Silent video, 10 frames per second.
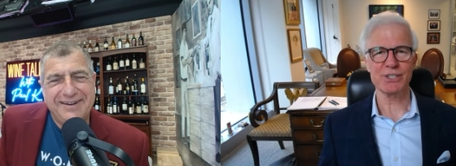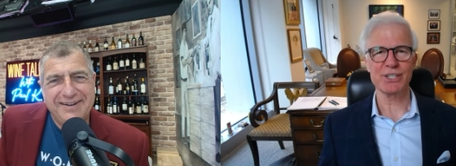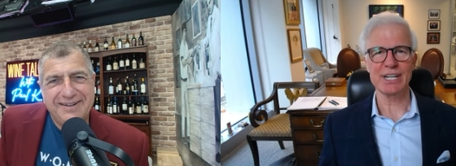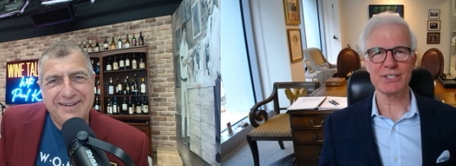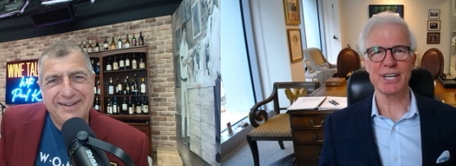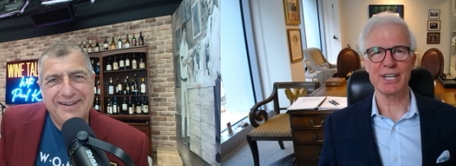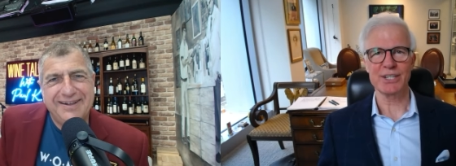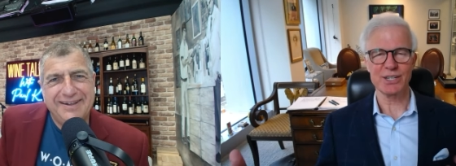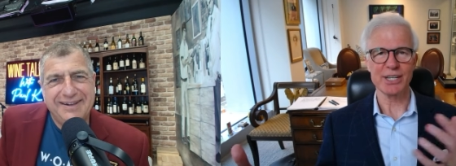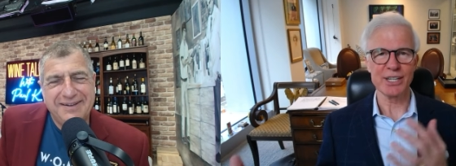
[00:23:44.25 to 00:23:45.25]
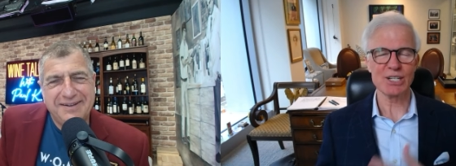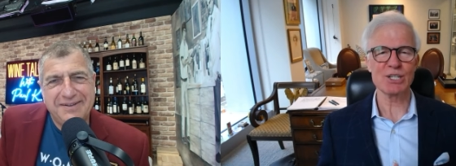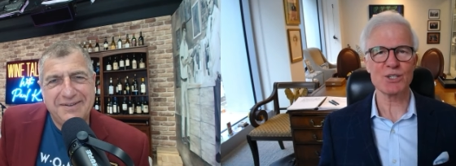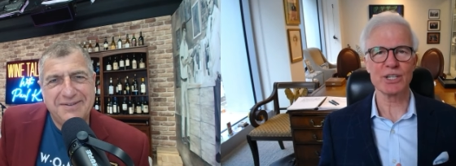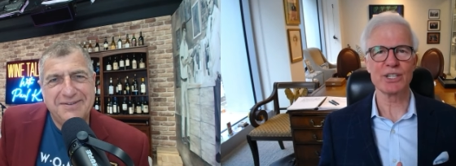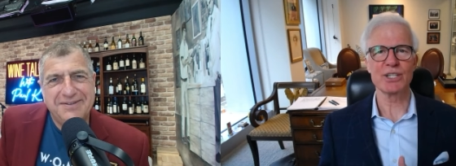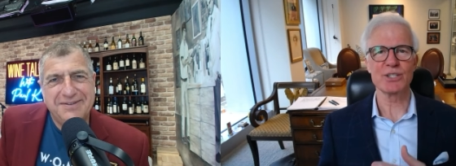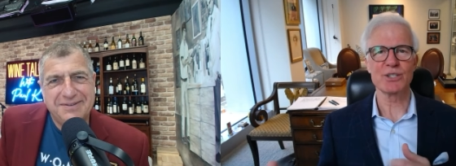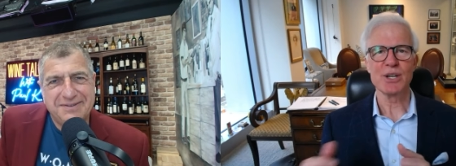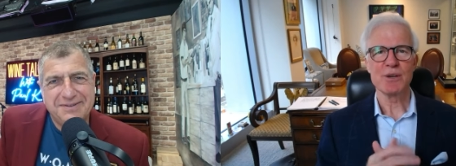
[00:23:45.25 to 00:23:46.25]
Speaker 1: the United States, and here's a,
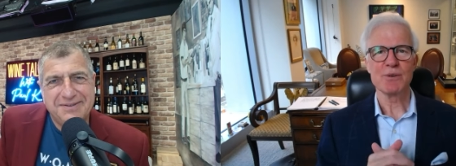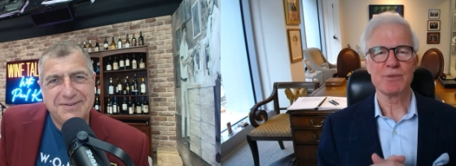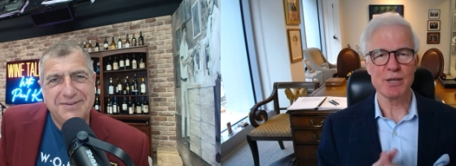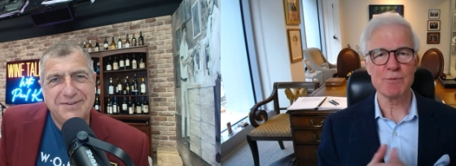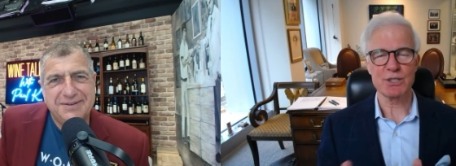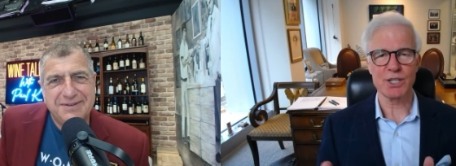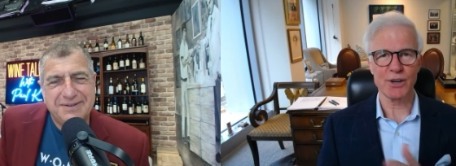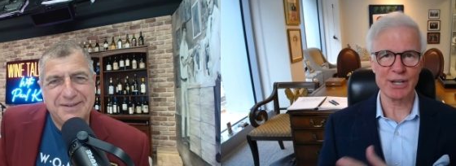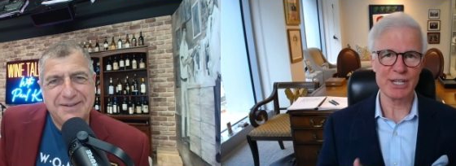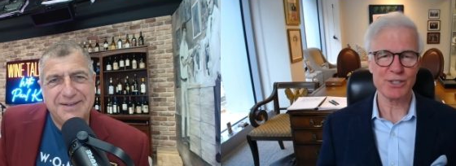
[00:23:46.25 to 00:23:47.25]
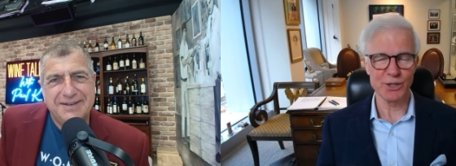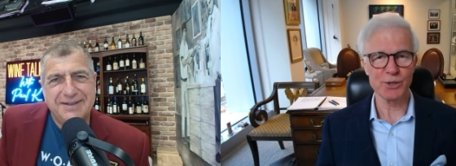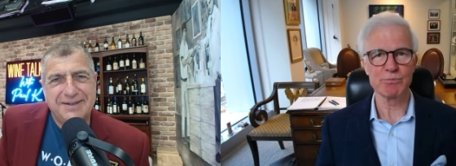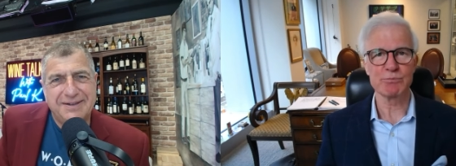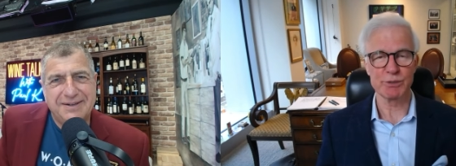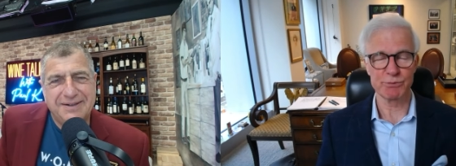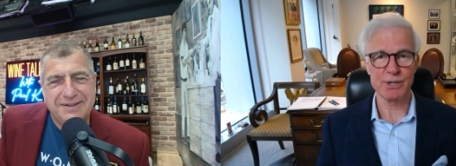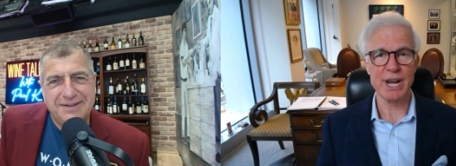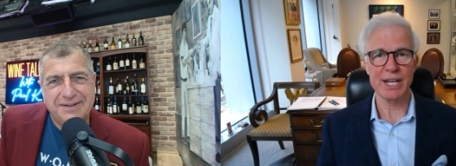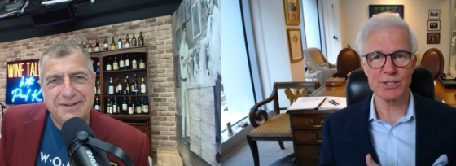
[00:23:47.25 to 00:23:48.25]
his emissary to to
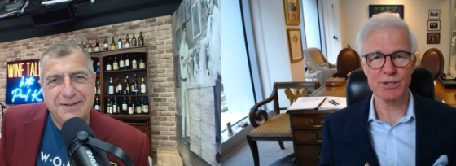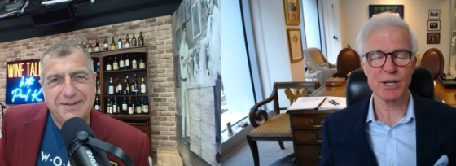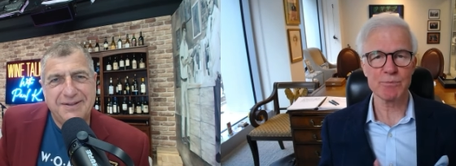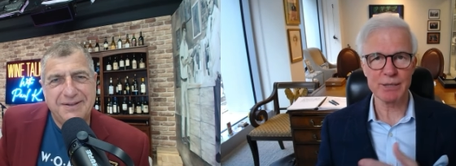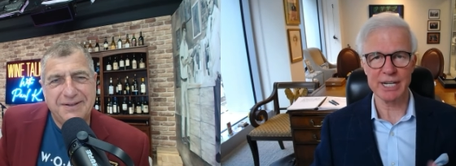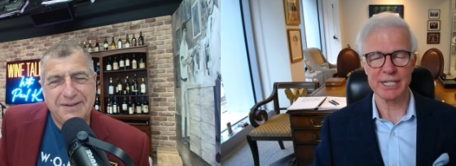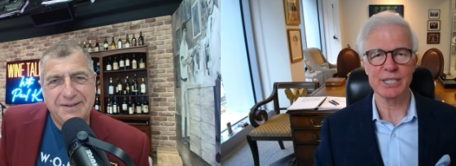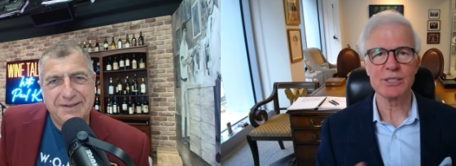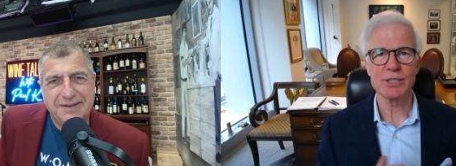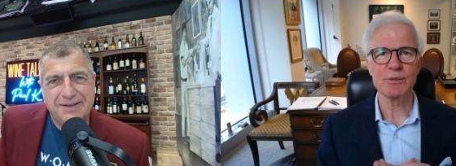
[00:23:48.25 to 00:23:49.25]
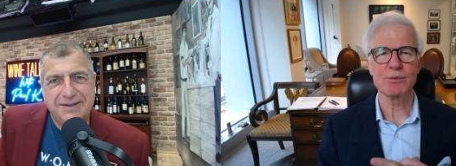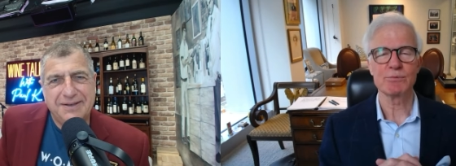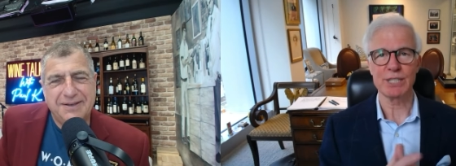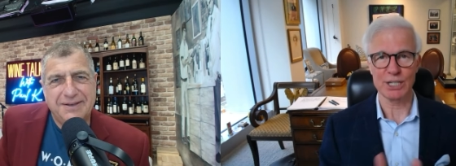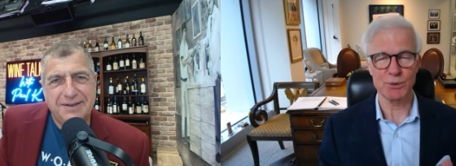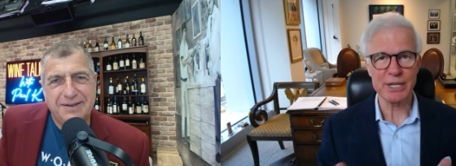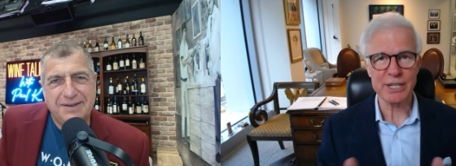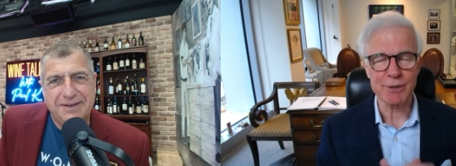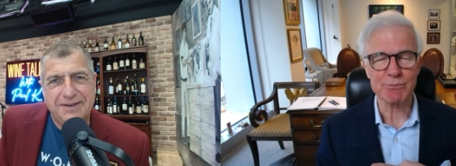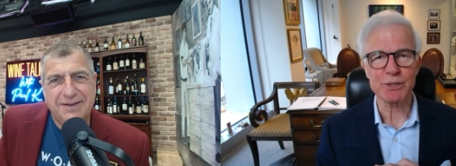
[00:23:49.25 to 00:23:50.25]
France obtaining Chateau
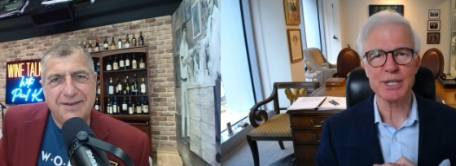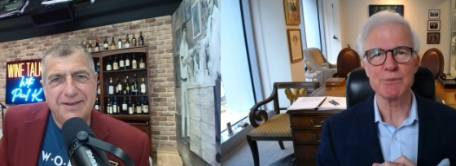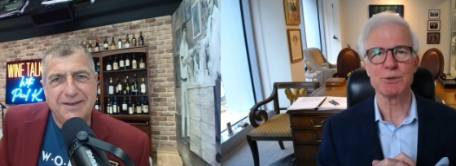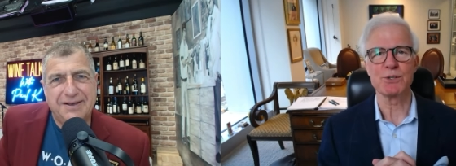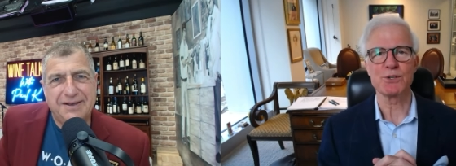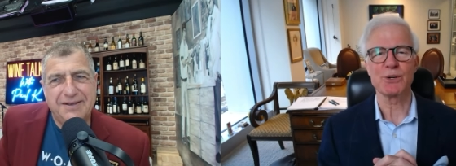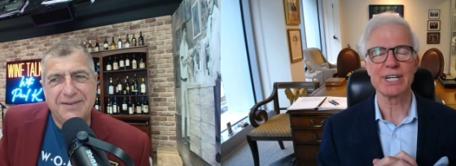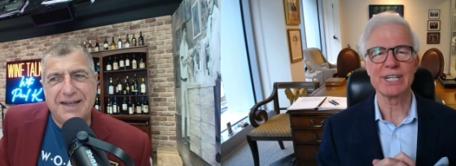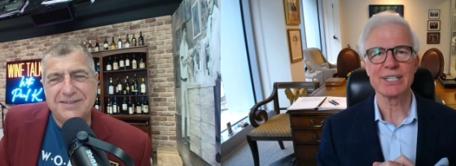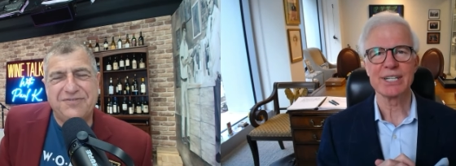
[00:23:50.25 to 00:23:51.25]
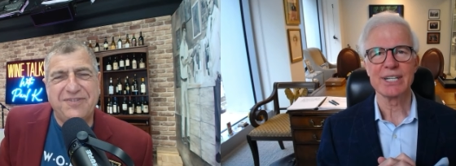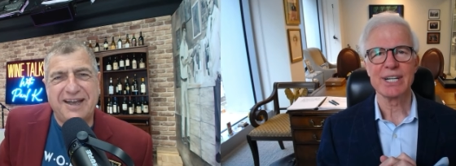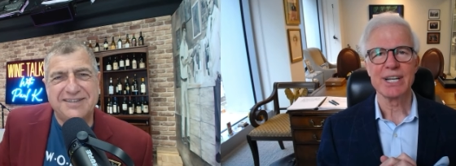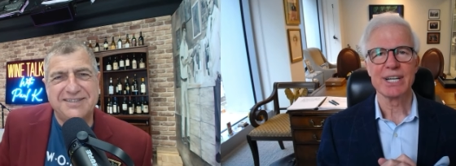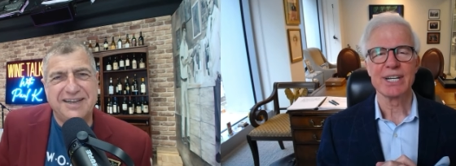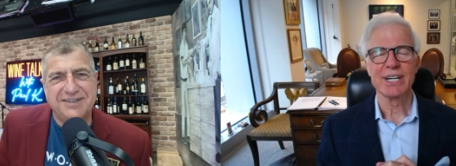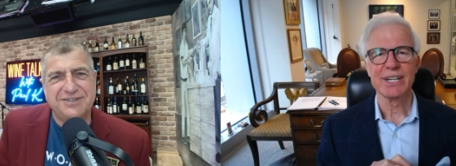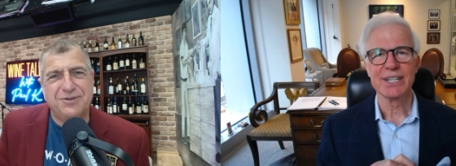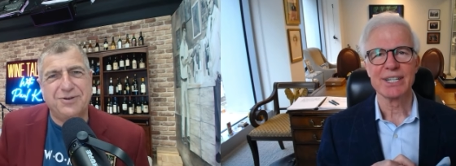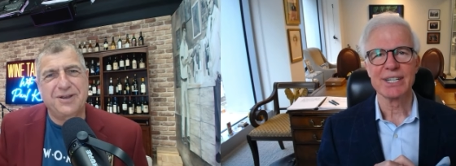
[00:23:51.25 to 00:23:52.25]
Yquem
Speaker 2: for him to enjoy. That's fascinating
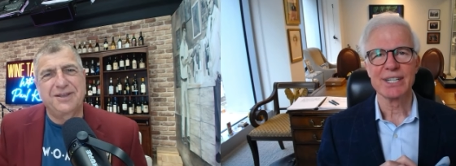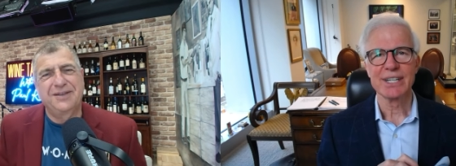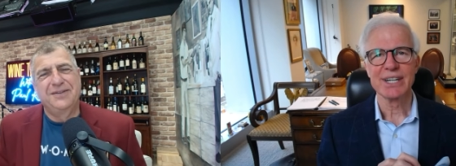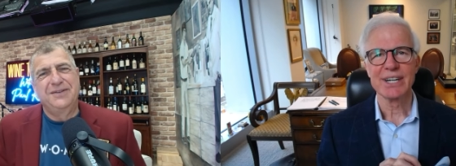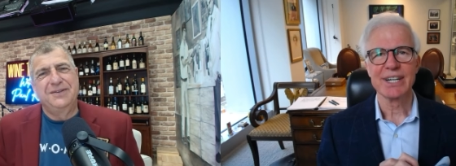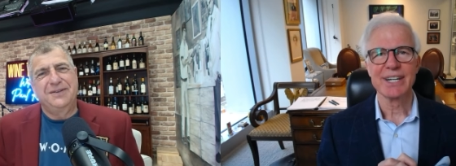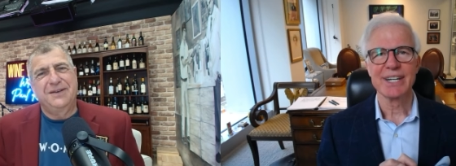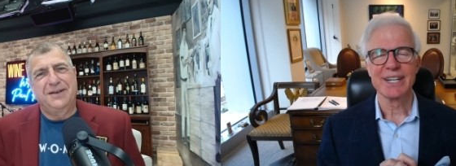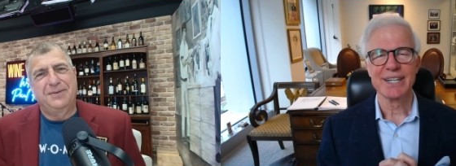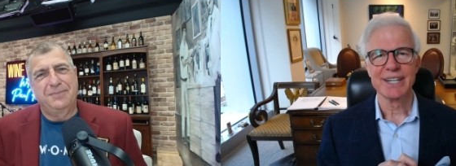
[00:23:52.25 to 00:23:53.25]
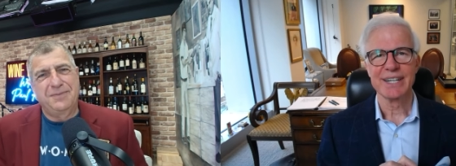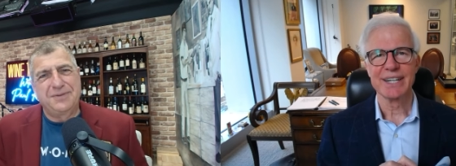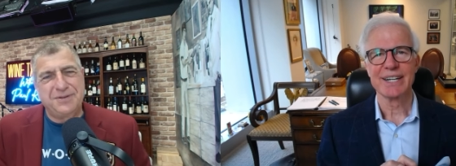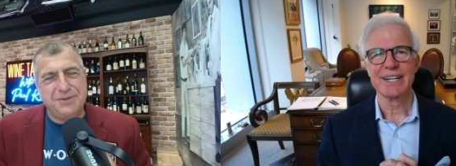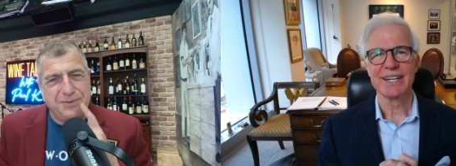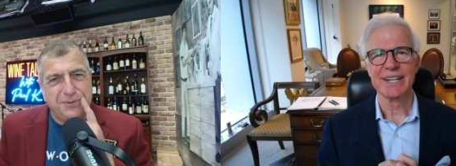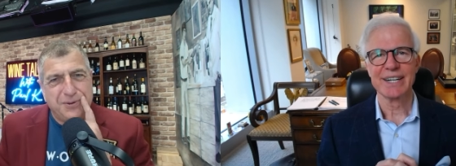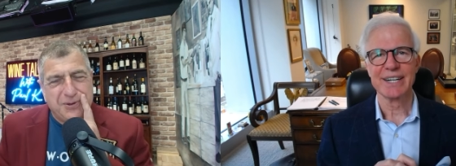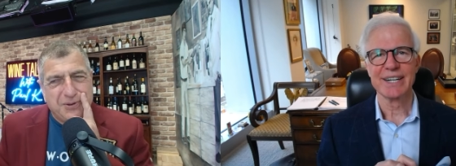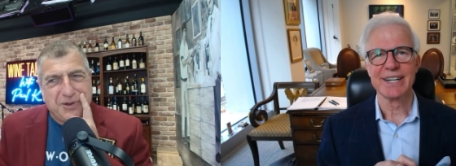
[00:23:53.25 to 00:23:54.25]
story. Uh, to
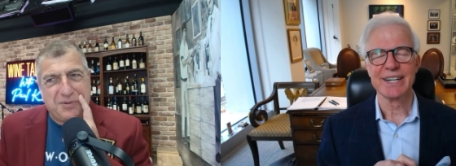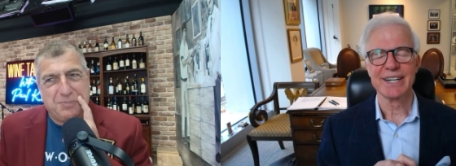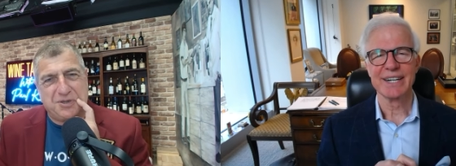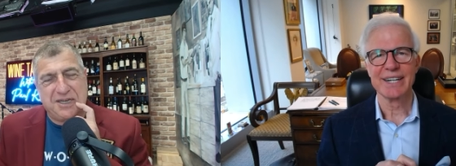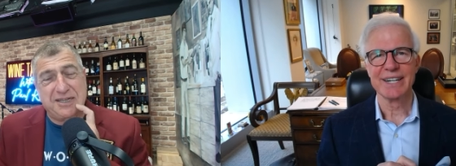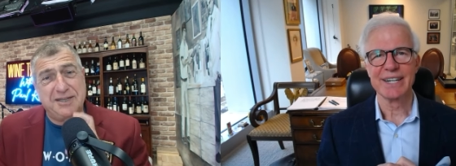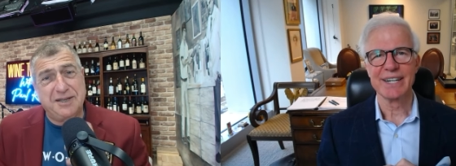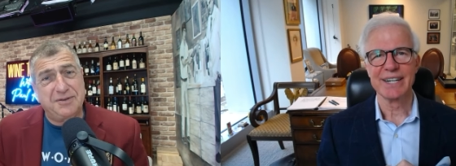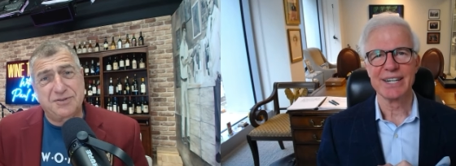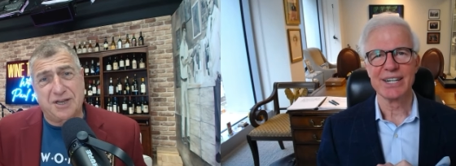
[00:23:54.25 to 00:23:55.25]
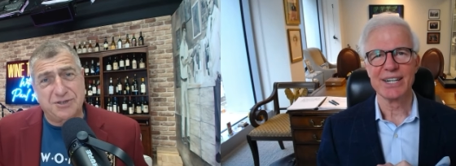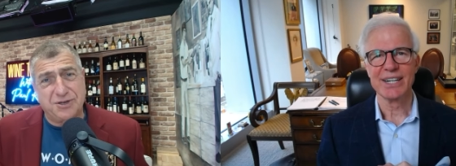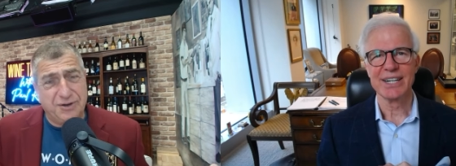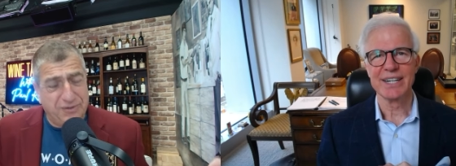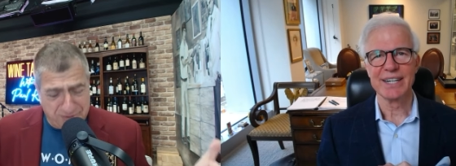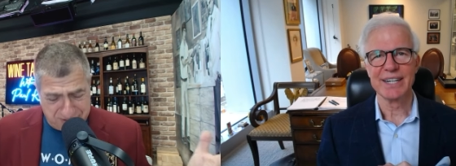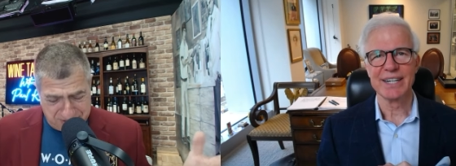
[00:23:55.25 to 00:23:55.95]
and particularly a Sauternes, which is